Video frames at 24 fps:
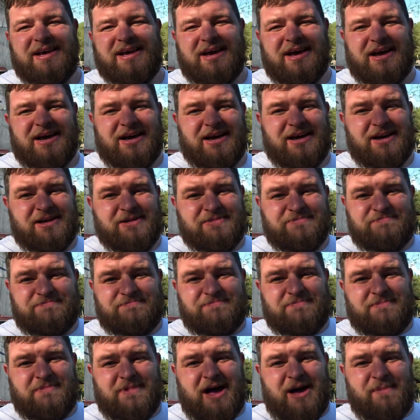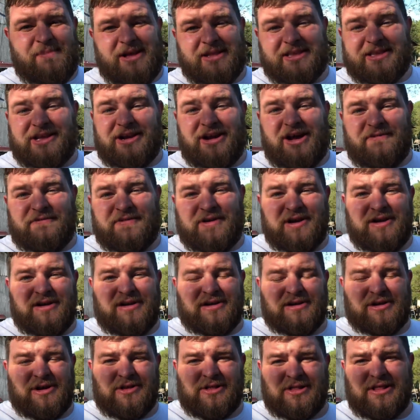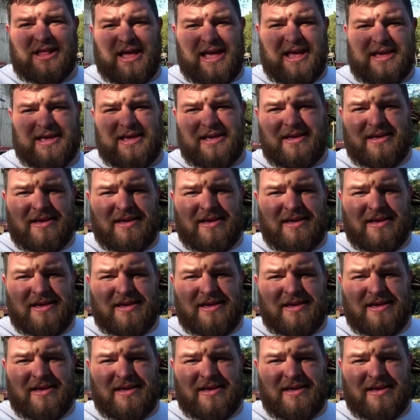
Um, I'm about to get off here and go to the lake.